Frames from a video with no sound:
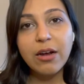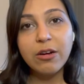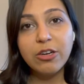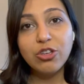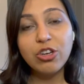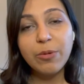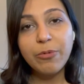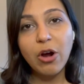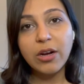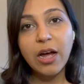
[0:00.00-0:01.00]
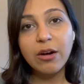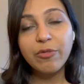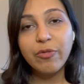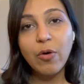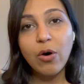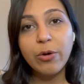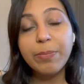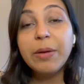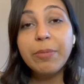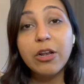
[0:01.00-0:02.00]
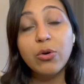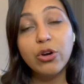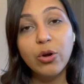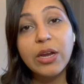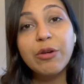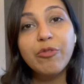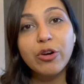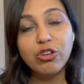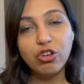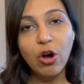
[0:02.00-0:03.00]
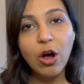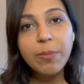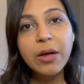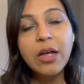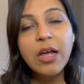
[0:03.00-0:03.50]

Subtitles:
a digital product for people who are looking for a job,